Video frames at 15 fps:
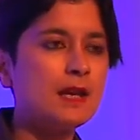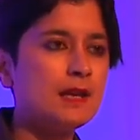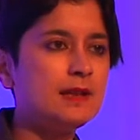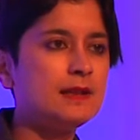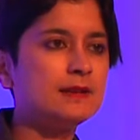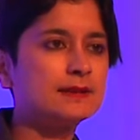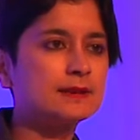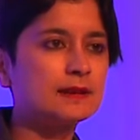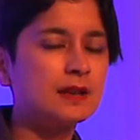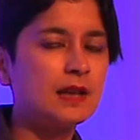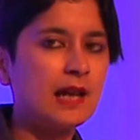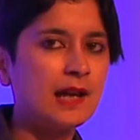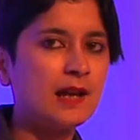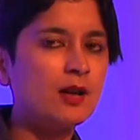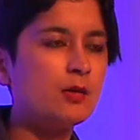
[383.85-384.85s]
is
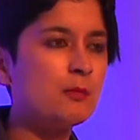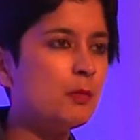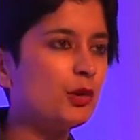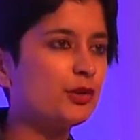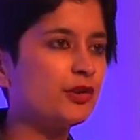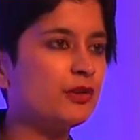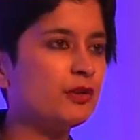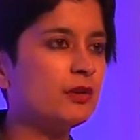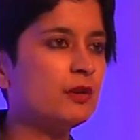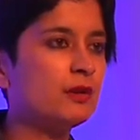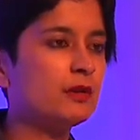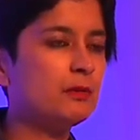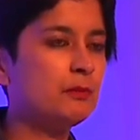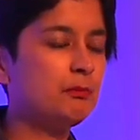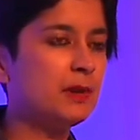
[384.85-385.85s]
our modern
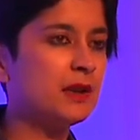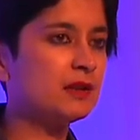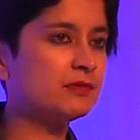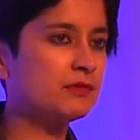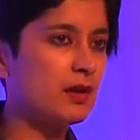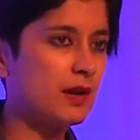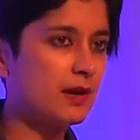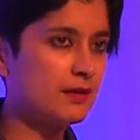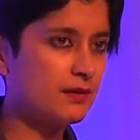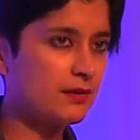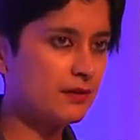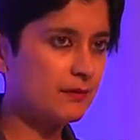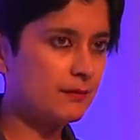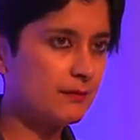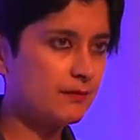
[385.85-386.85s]
Bill of Rights.